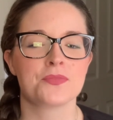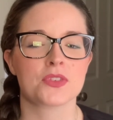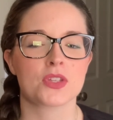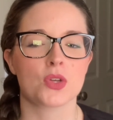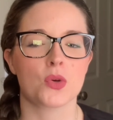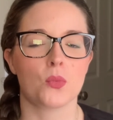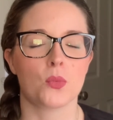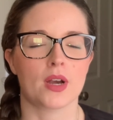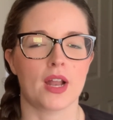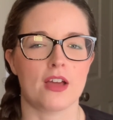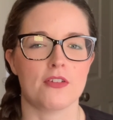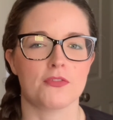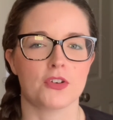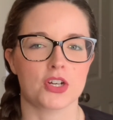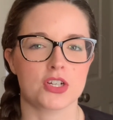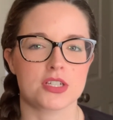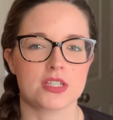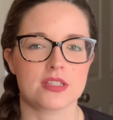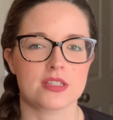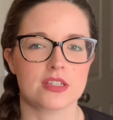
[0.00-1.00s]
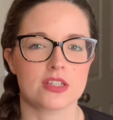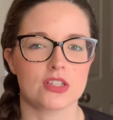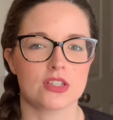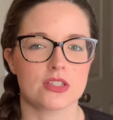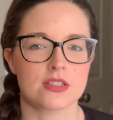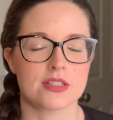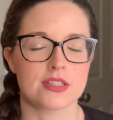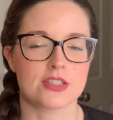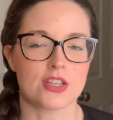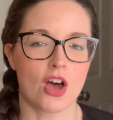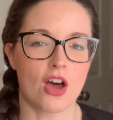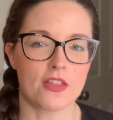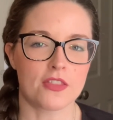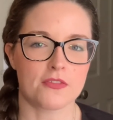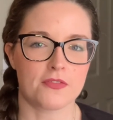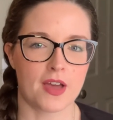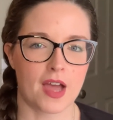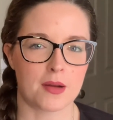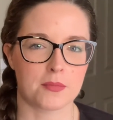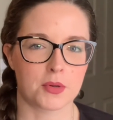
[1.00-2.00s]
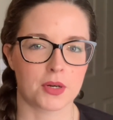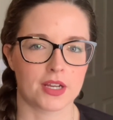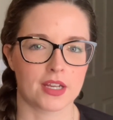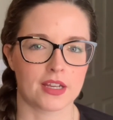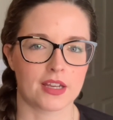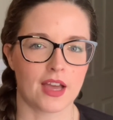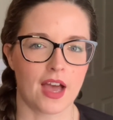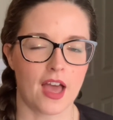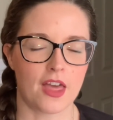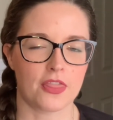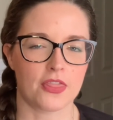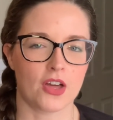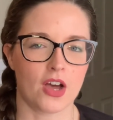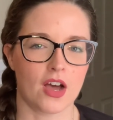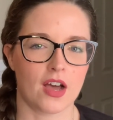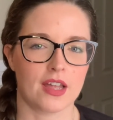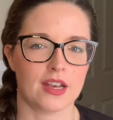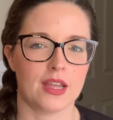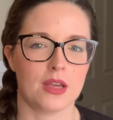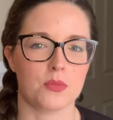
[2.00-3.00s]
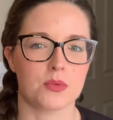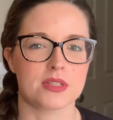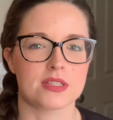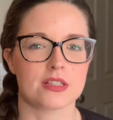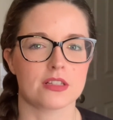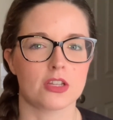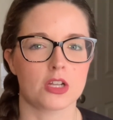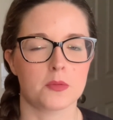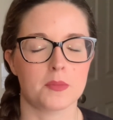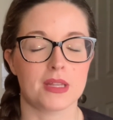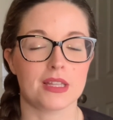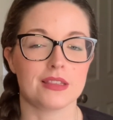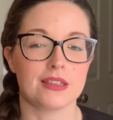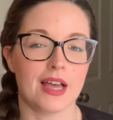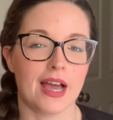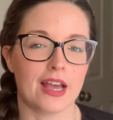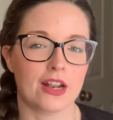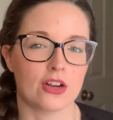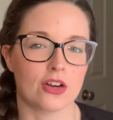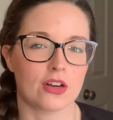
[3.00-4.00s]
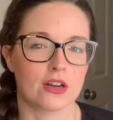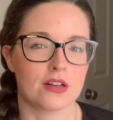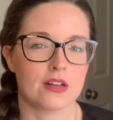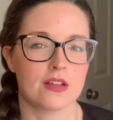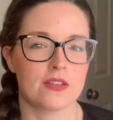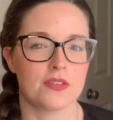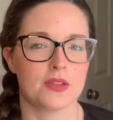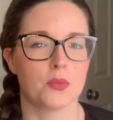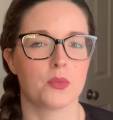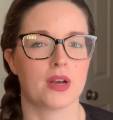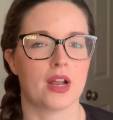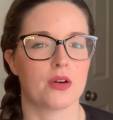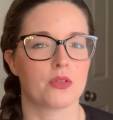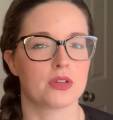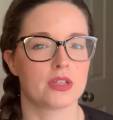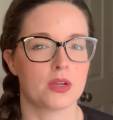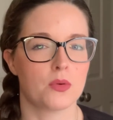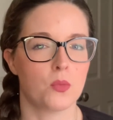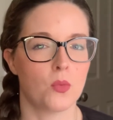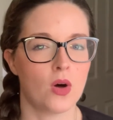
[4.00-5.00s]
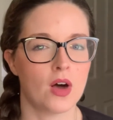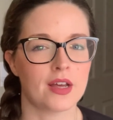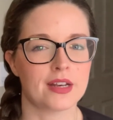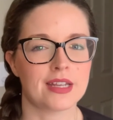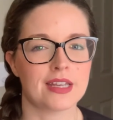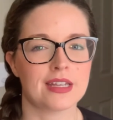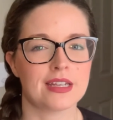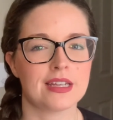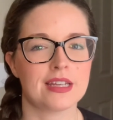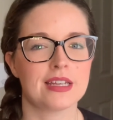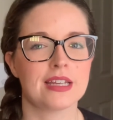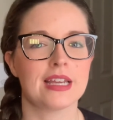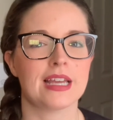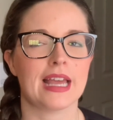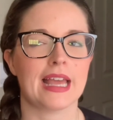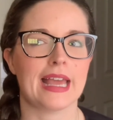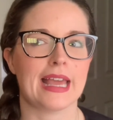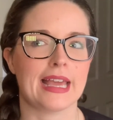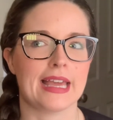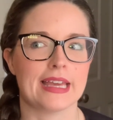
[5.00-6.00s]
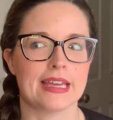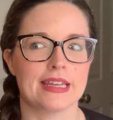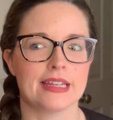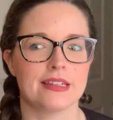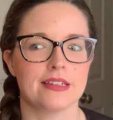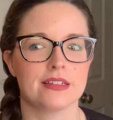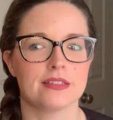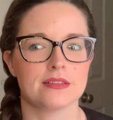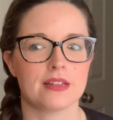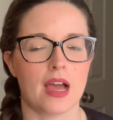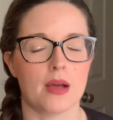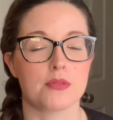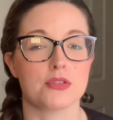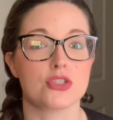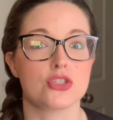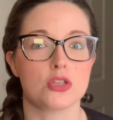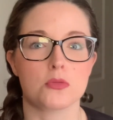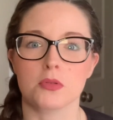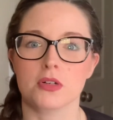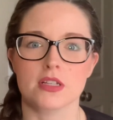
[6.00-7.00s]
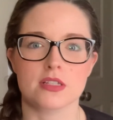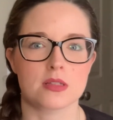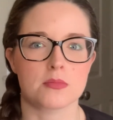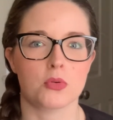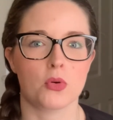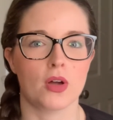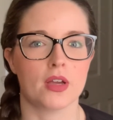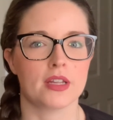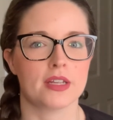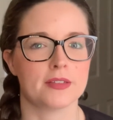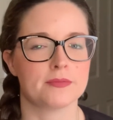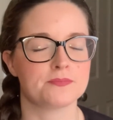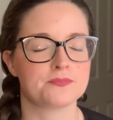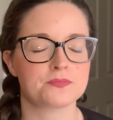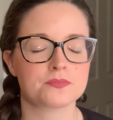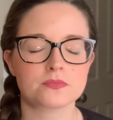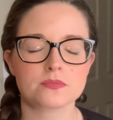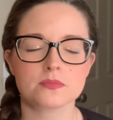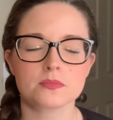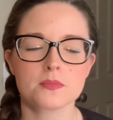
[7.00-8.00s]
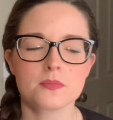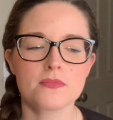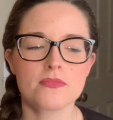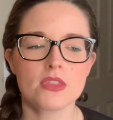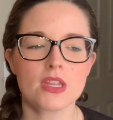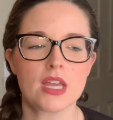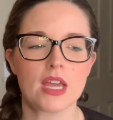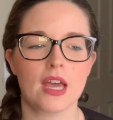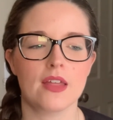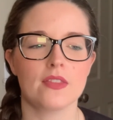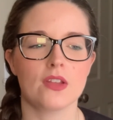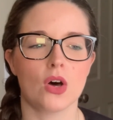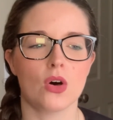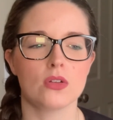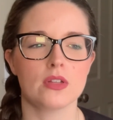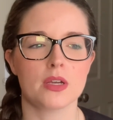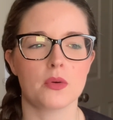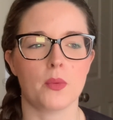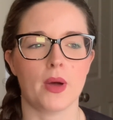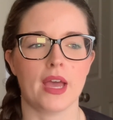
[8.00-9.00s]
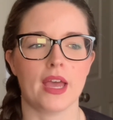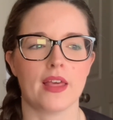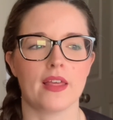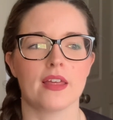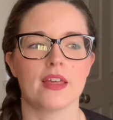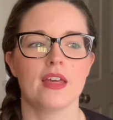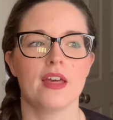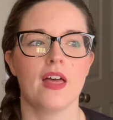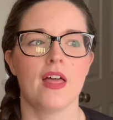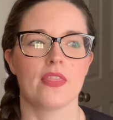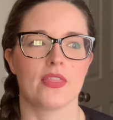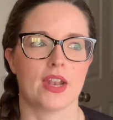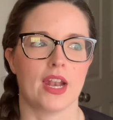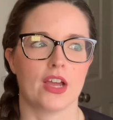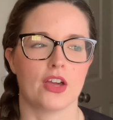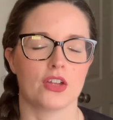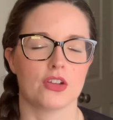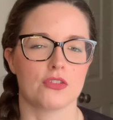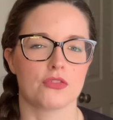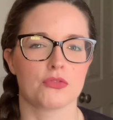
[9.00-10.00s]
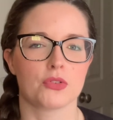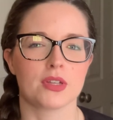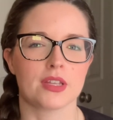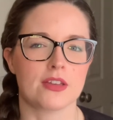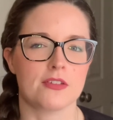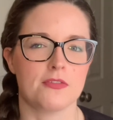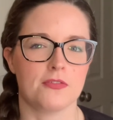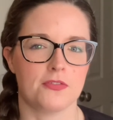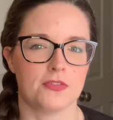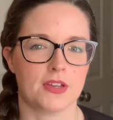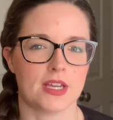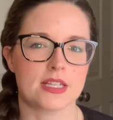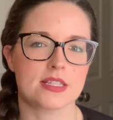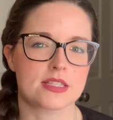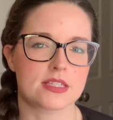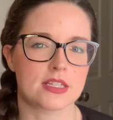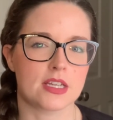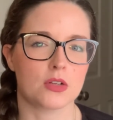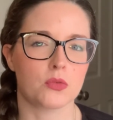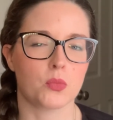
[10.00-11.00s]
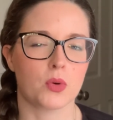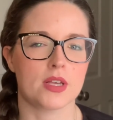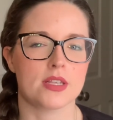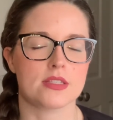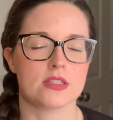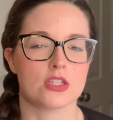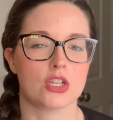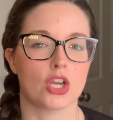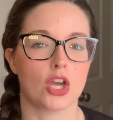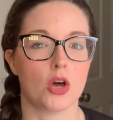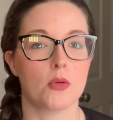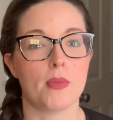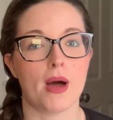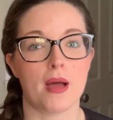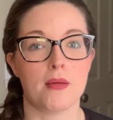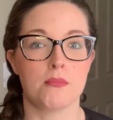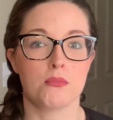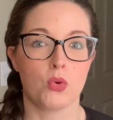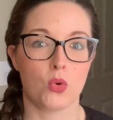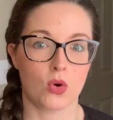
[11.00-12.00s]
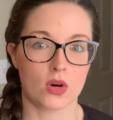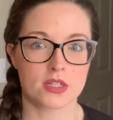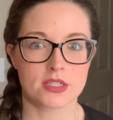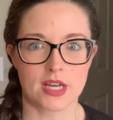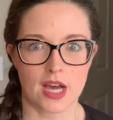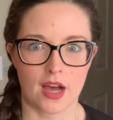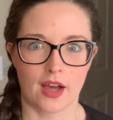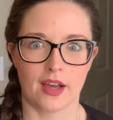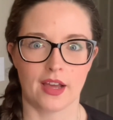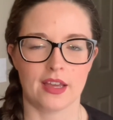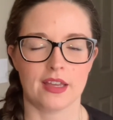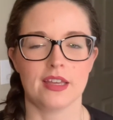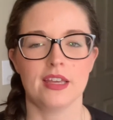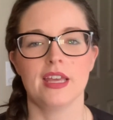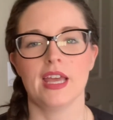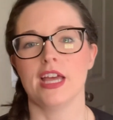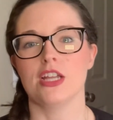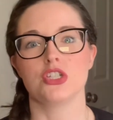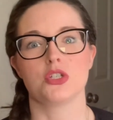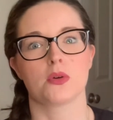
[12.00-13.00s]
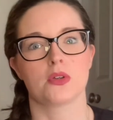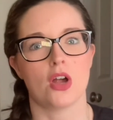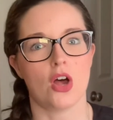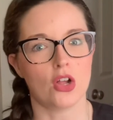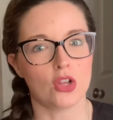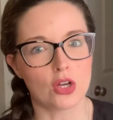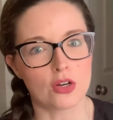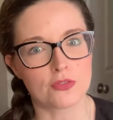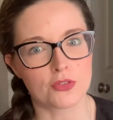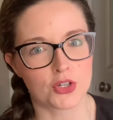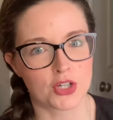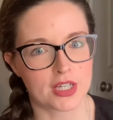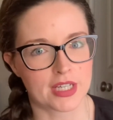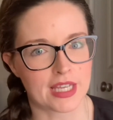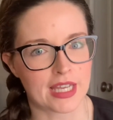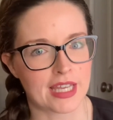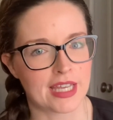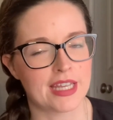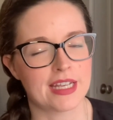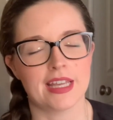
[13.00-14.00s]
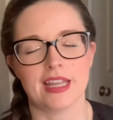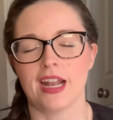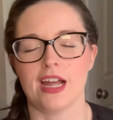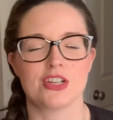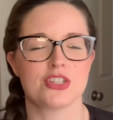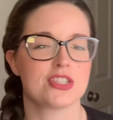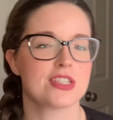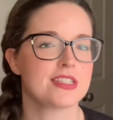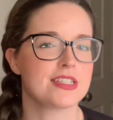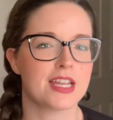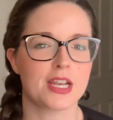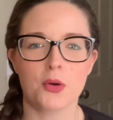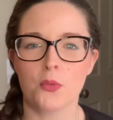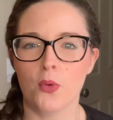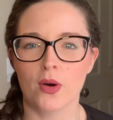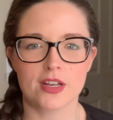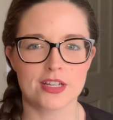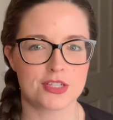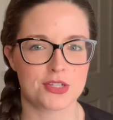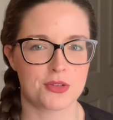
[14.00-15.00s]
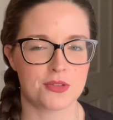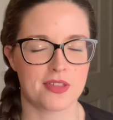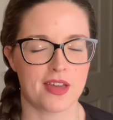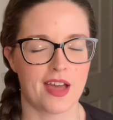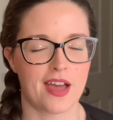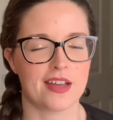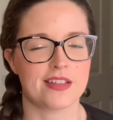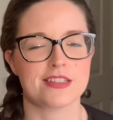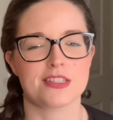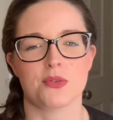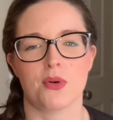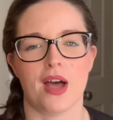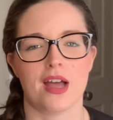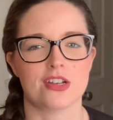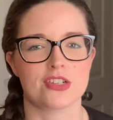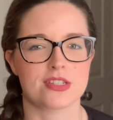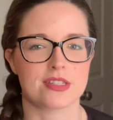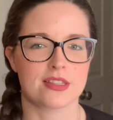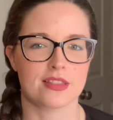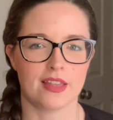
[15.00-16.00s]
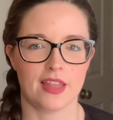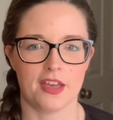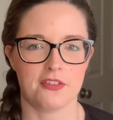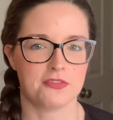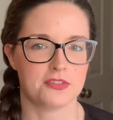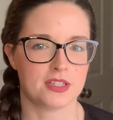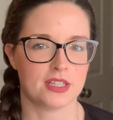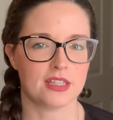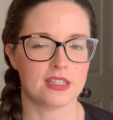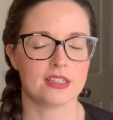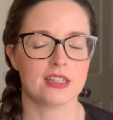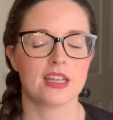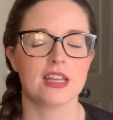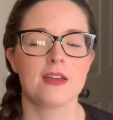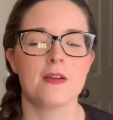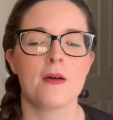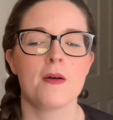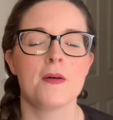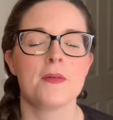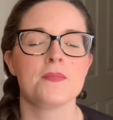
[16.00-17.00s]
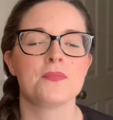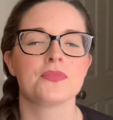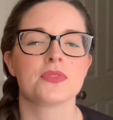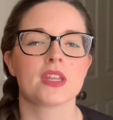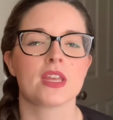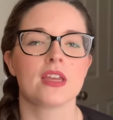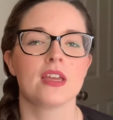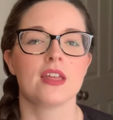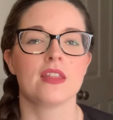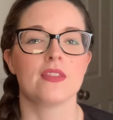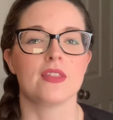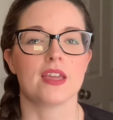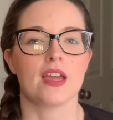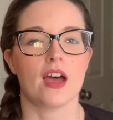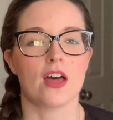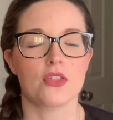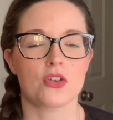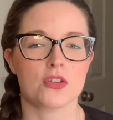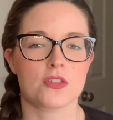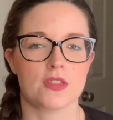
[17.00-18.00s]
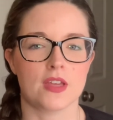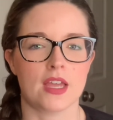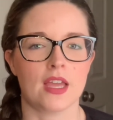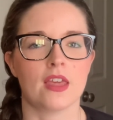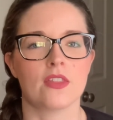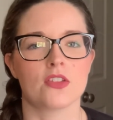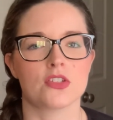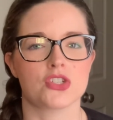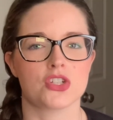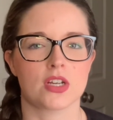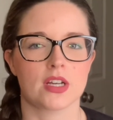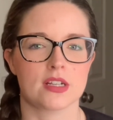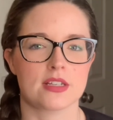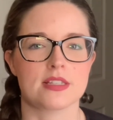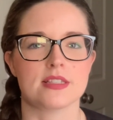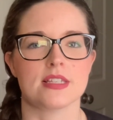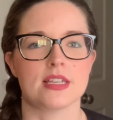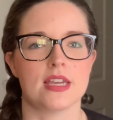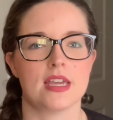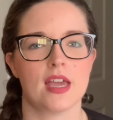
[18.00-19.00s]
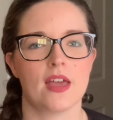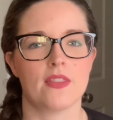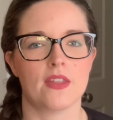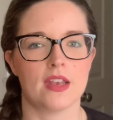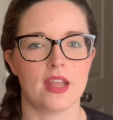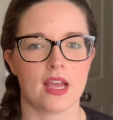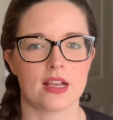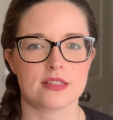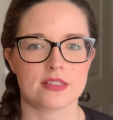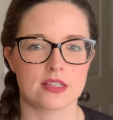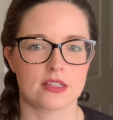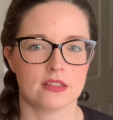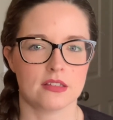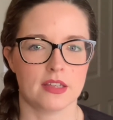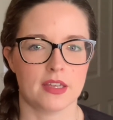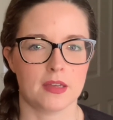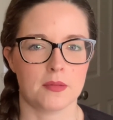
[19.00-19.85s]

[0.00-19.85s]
when I first saw the fabric, I thought it was a little bit lighter than what I really wanted, and I was super disappointed. And the only way that I could have really fixed it was to go buy more dye and do it all over again, and I just didn't want to do that, so I just left it. The other thing that you're going to see in the next clip